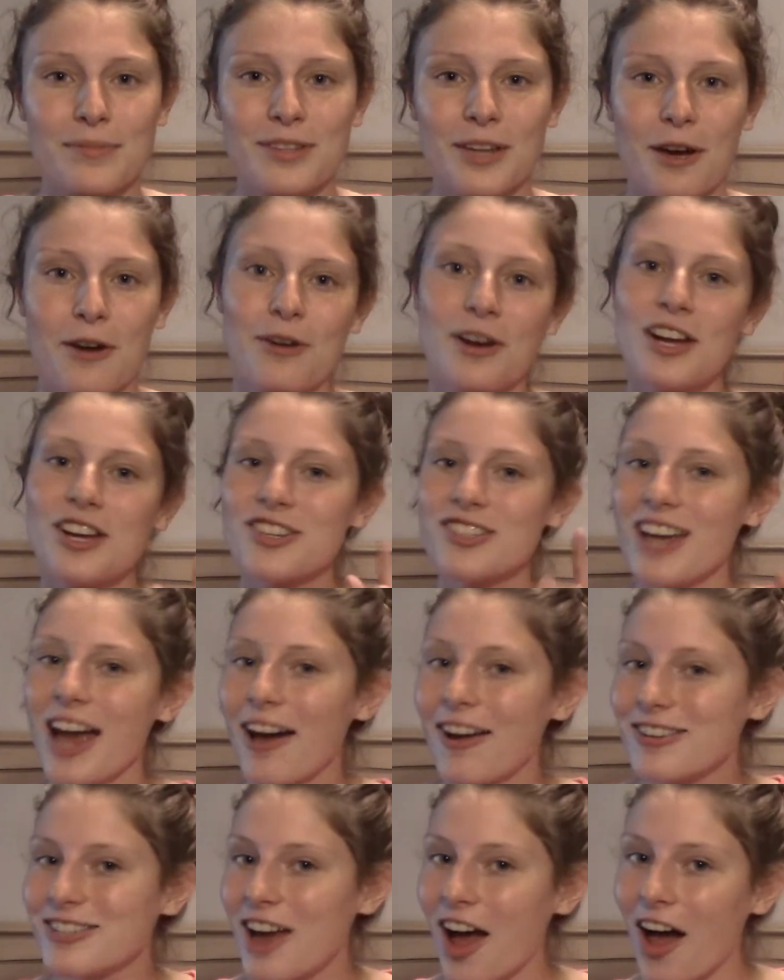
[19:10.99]
So
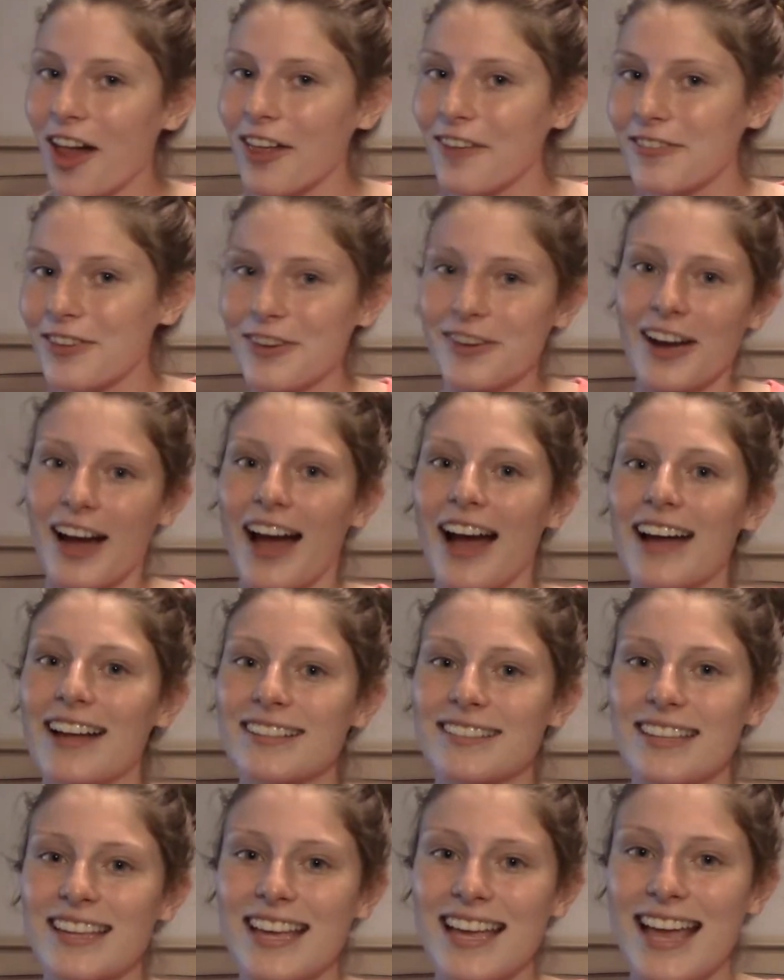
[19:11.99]
shout out to all of you
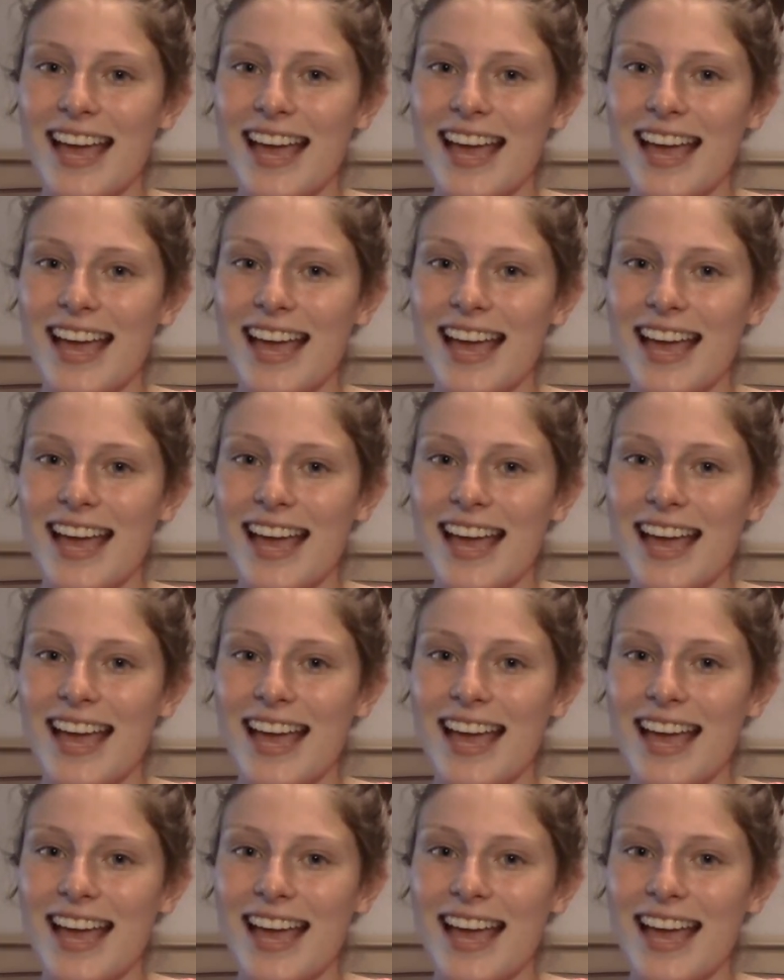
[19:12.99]
guys,